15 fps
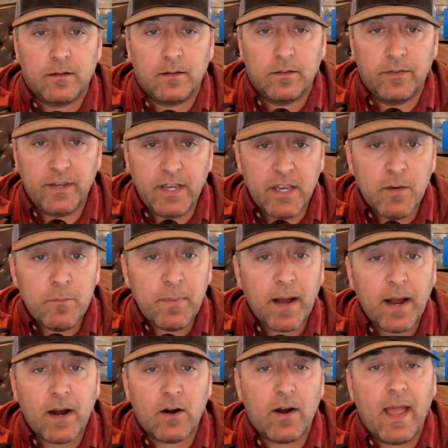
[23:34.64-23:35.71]
The
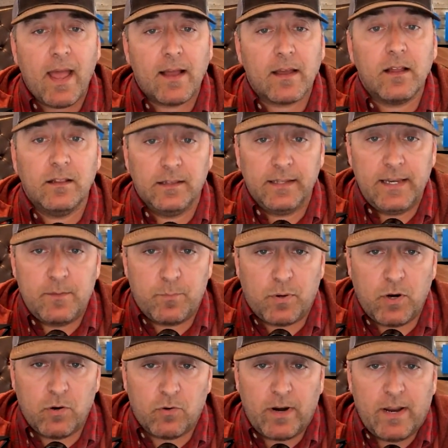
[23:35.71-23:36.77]
Empire Ag Elite
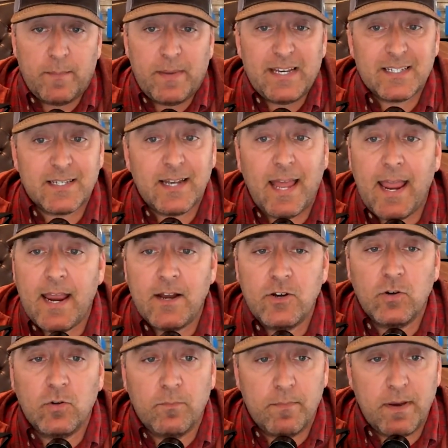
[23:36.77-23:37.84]
Program is an
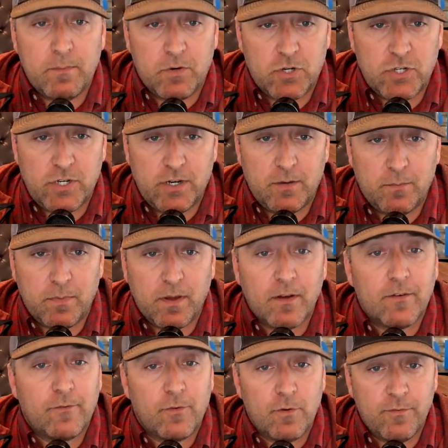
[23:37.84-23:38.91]
annual membership
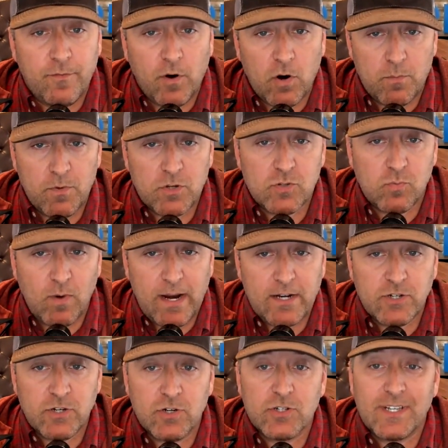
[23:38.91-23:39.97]
for farmers,
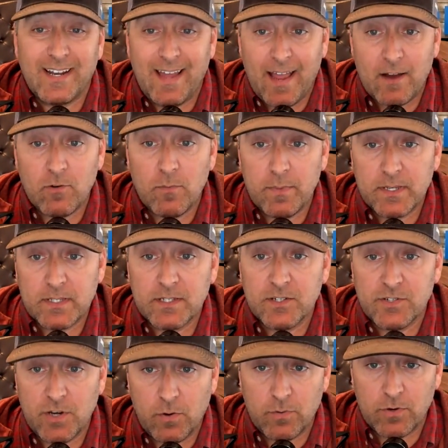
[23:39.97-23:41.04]
ranchers, and
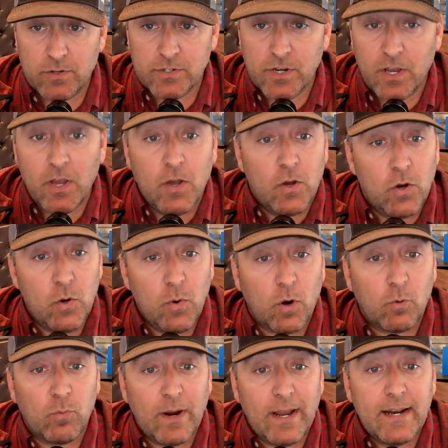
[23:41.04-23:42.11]
agribusiness owners who
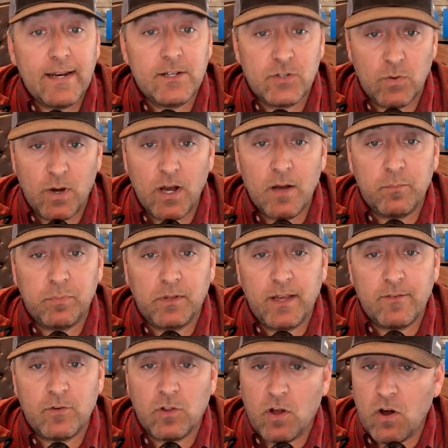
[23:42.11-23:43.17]
are ready to
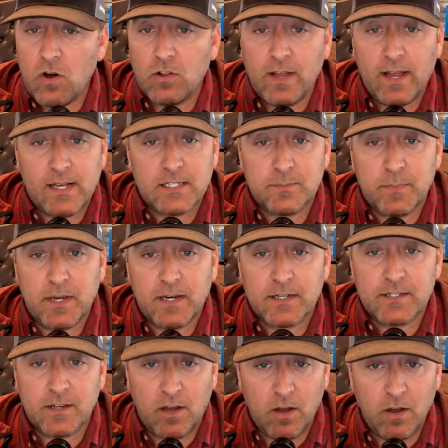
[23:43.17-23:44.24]
up-level all
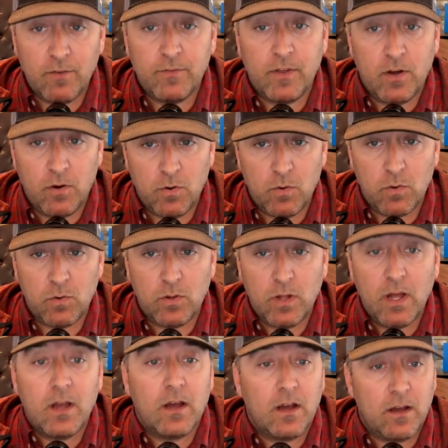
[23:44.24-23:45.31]
aspects of the whole
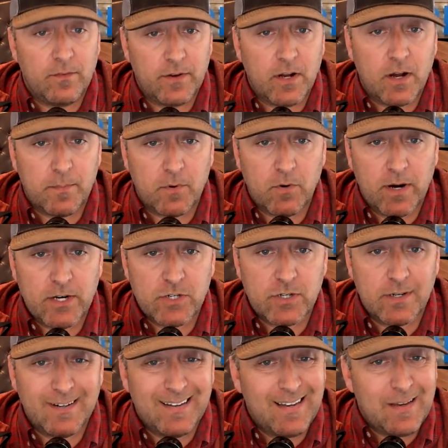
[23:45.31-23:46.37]
of an
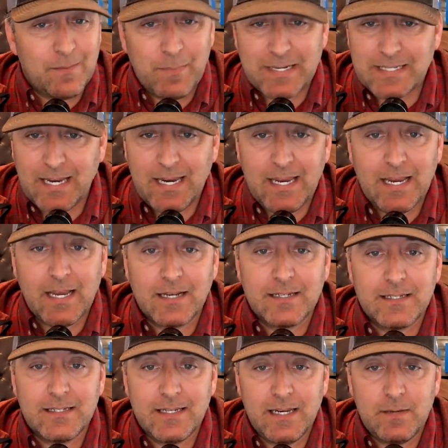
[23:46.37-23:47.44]
operation by taking a
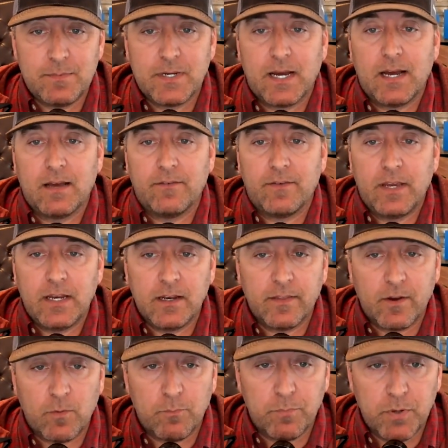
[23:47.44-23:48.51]
deep dive into
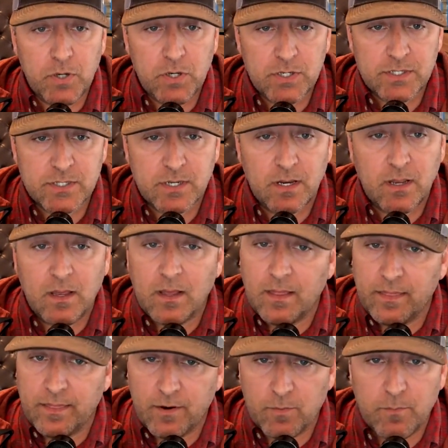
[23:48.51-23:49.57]
their books,
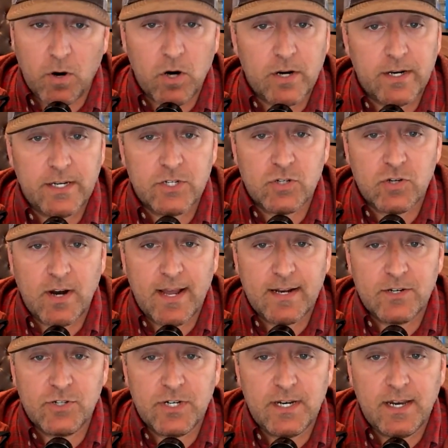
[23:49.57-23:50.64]
their marketing
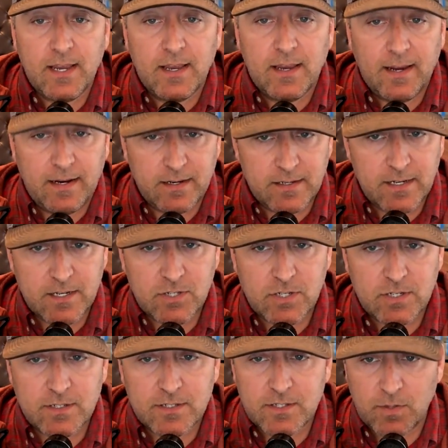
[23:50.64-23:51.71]
strategy, in
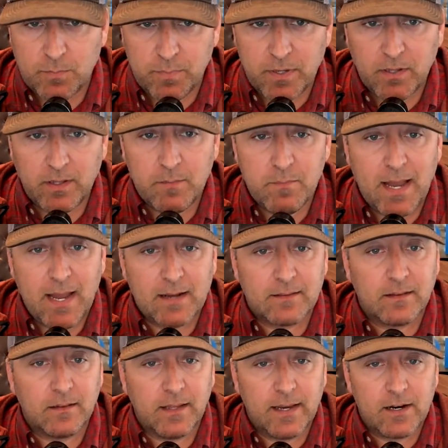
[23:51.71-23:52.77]
addition to peeling back
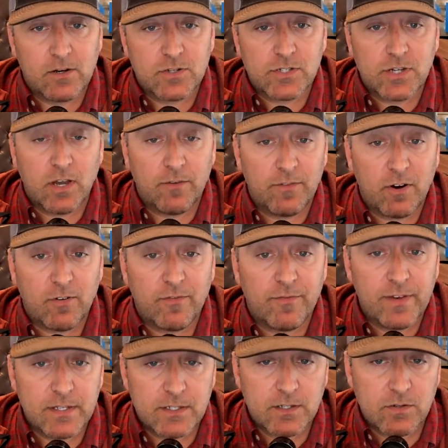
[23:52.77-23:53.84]
the layers of their
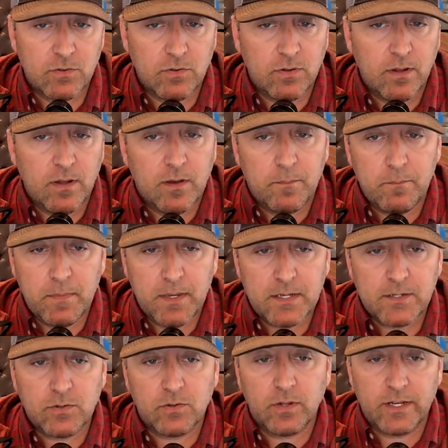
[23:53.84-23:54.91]
physical,
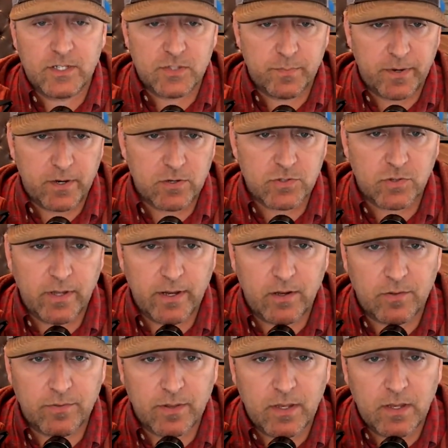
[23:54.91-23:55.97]
mental, and spiritual
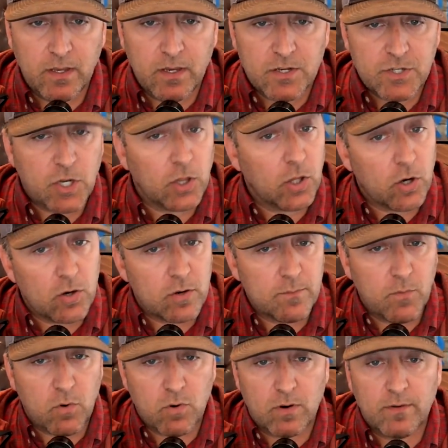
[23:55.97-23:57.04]
health. To learn
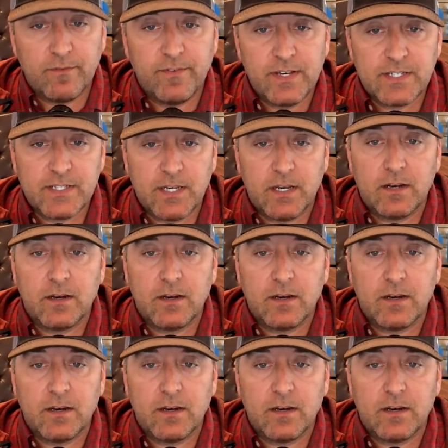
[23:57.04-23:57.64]
more, visit